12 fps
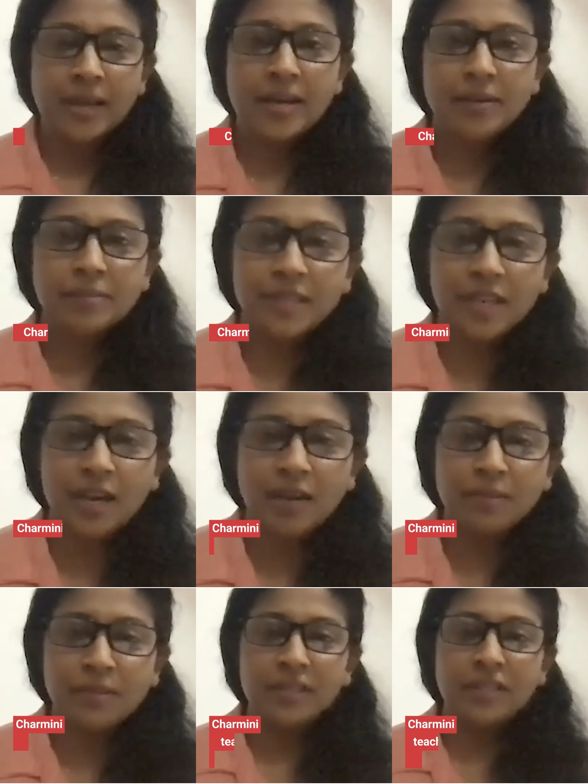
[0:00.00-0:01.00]
I'm
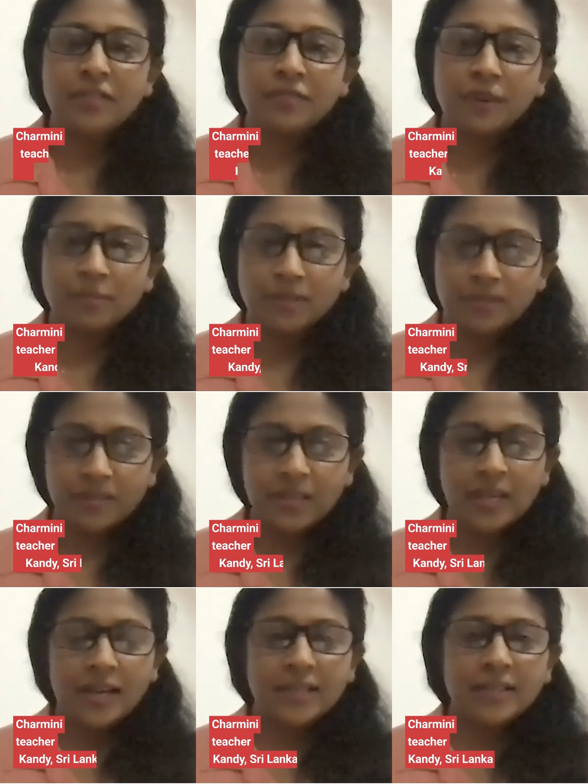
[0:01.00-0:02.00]
Charmini from Sri
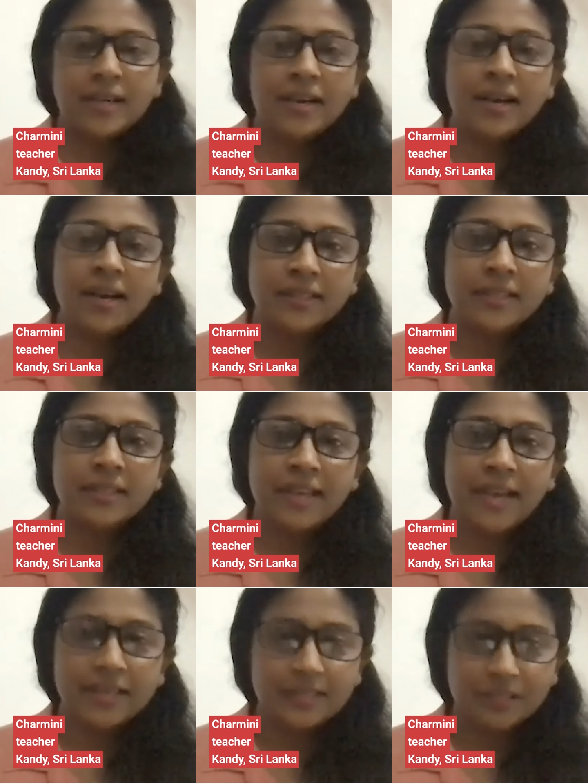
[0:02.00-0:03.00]
Lanka in
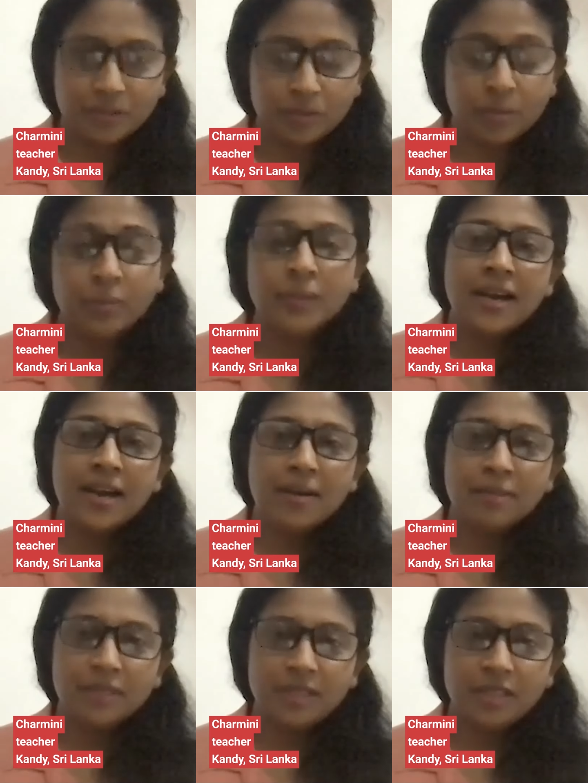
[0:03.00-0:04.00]
Kandy zone. I'm
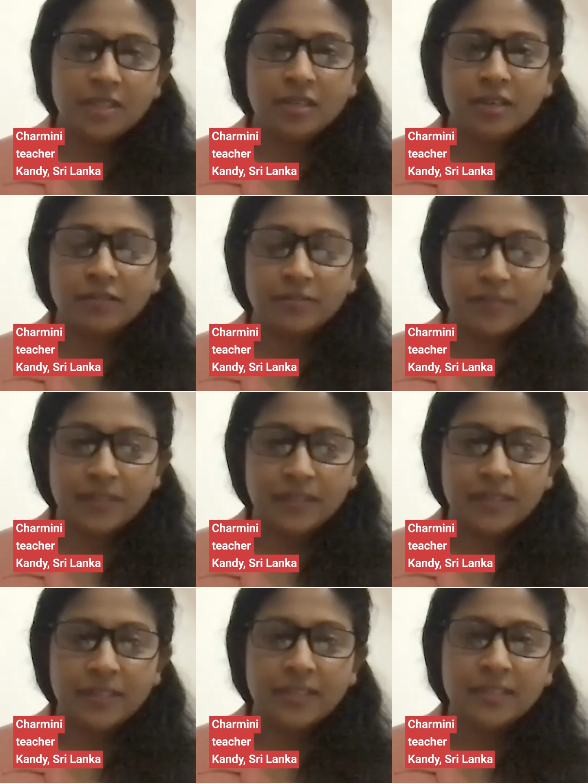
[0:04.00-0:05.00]
a teacher of
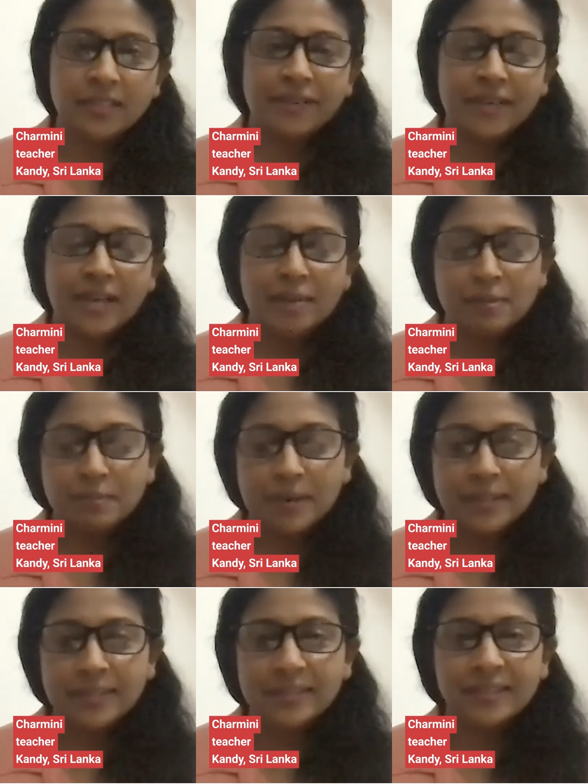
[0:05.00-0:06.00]
English and I'm a
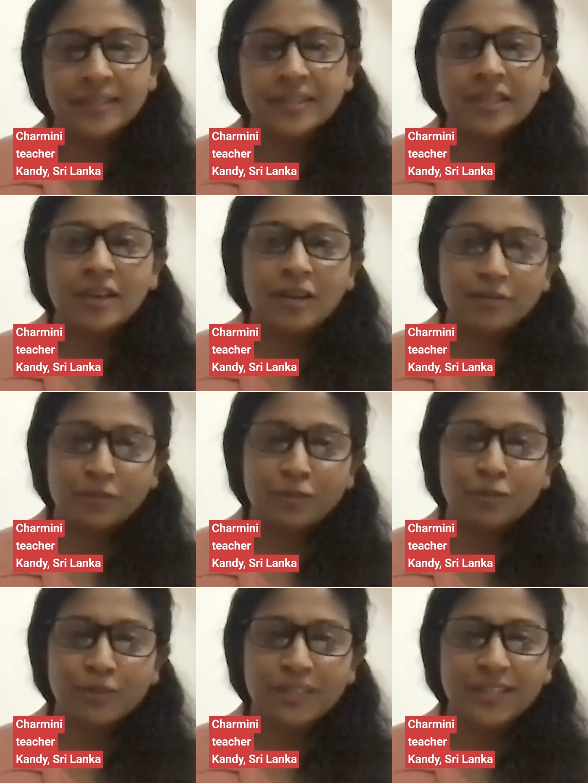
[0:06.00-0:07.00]
mother of
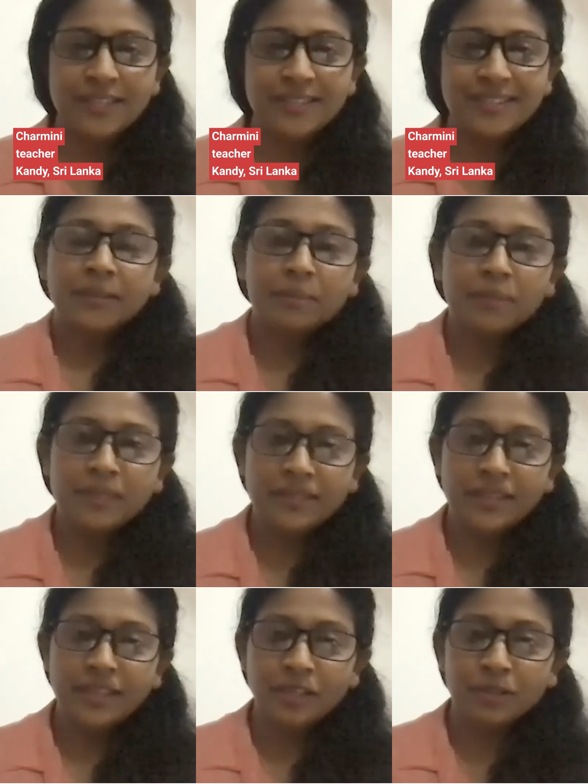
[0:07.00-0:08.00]
two kids. The
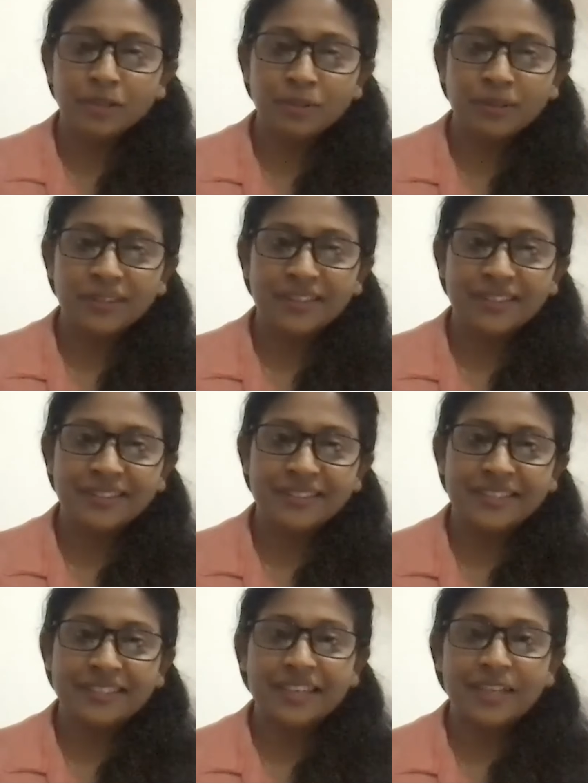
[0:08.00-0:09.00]
message
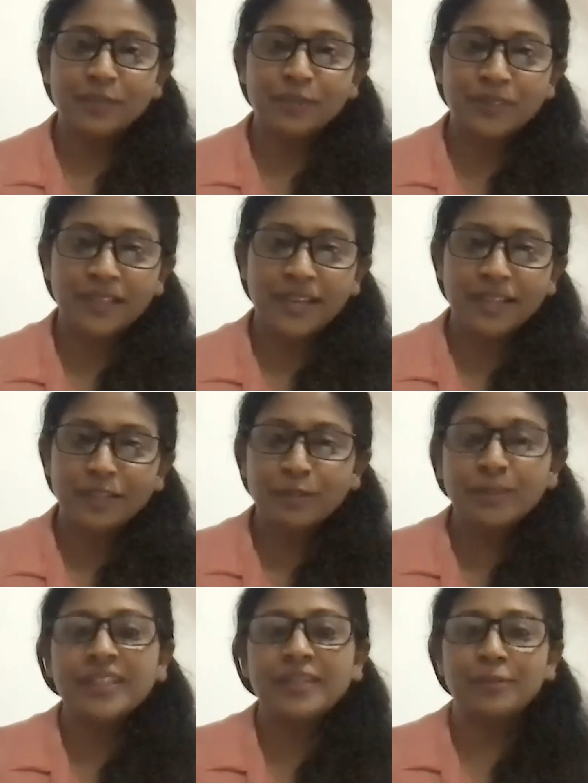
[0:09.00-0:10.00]
that I would like to
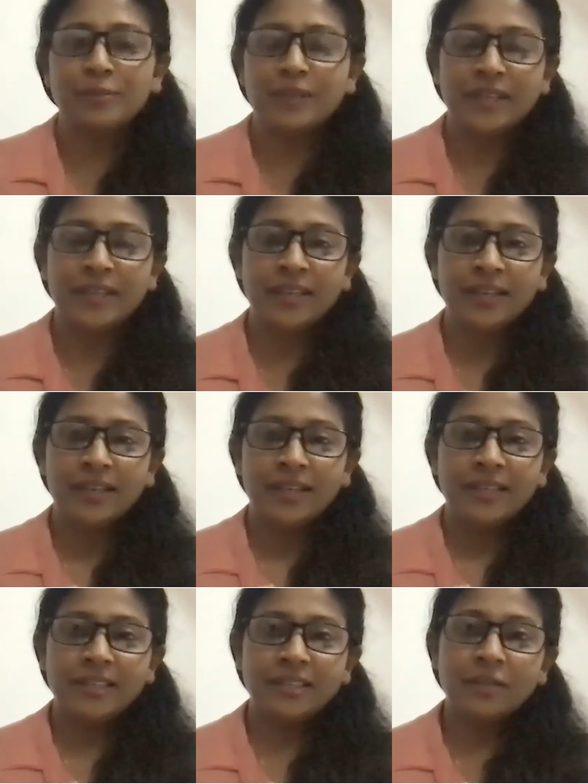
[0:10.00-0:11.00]
convey
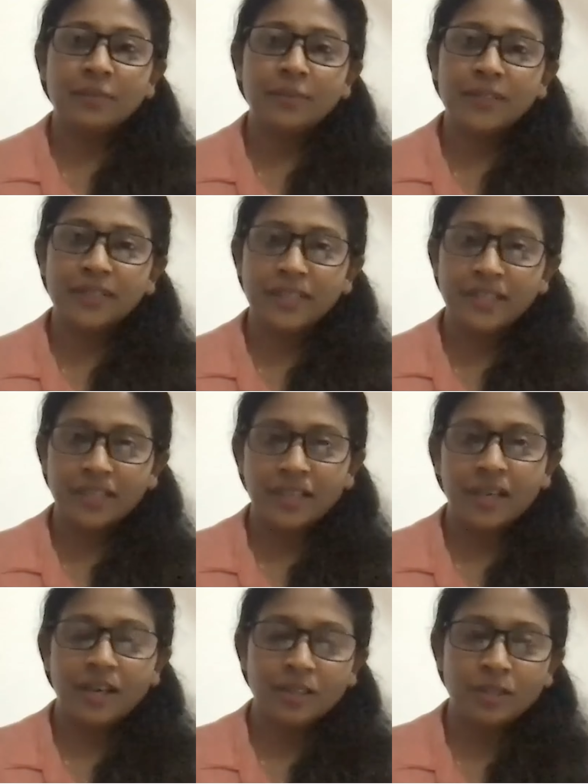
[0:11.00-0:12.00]
is the working
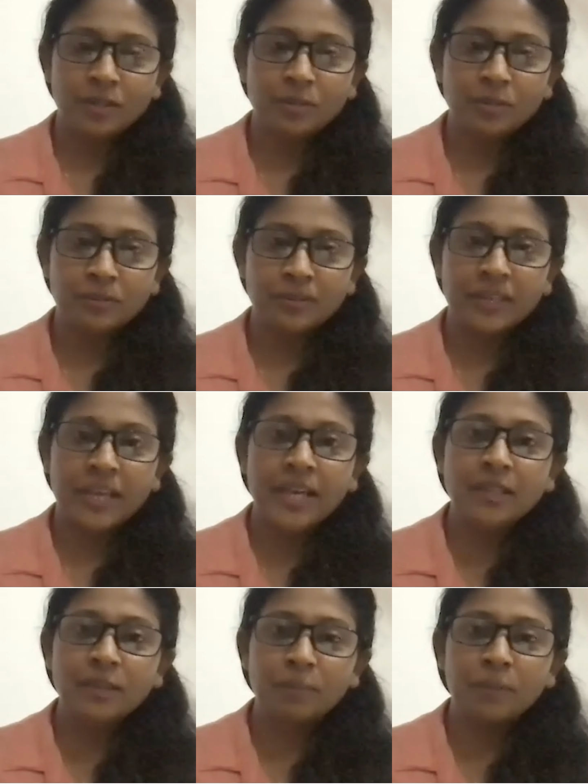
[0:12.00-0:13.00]
class should
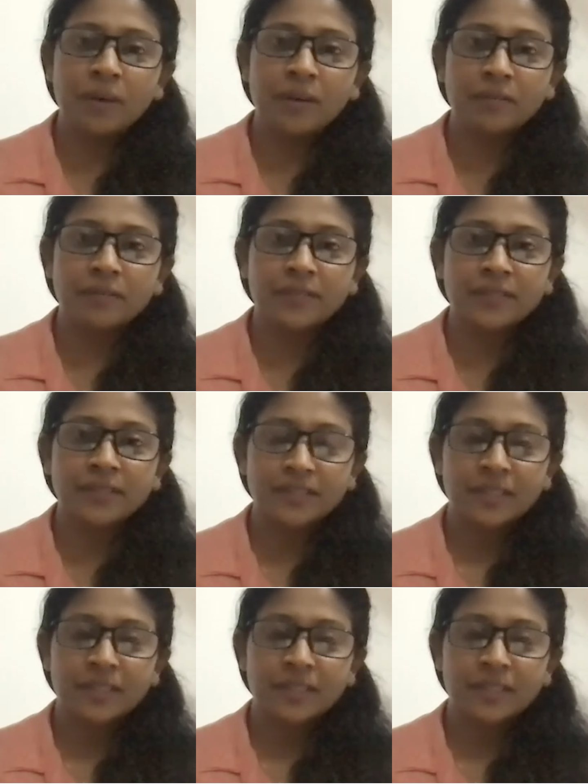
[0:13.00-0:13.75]
take the power